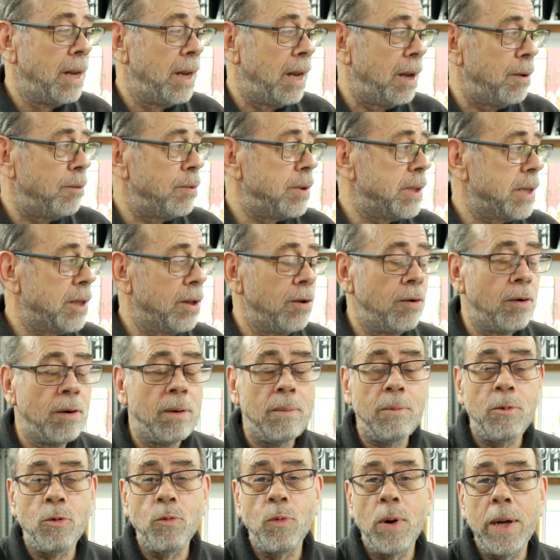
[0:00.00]
It was the
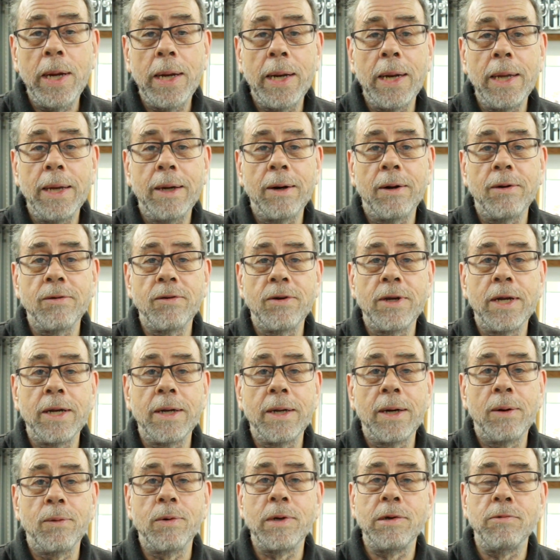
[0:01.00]
normal weekly
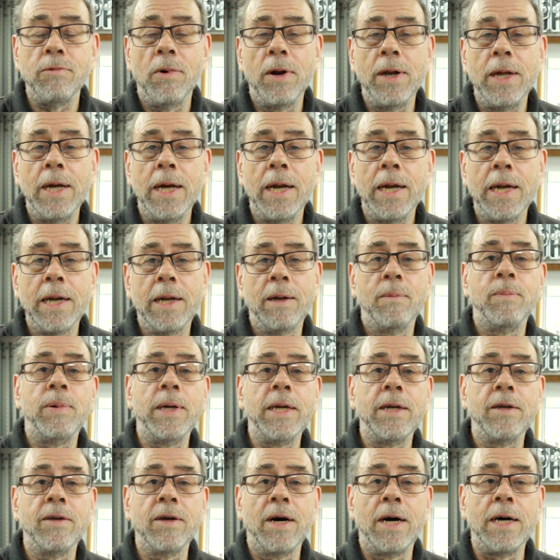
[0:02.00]
content I was running a little
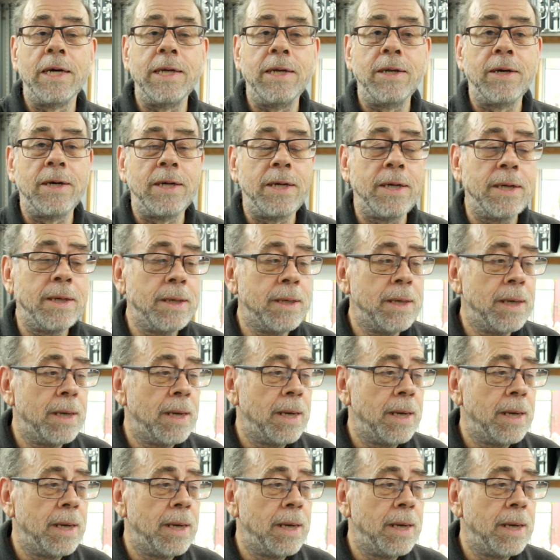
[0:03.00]
bit tight on,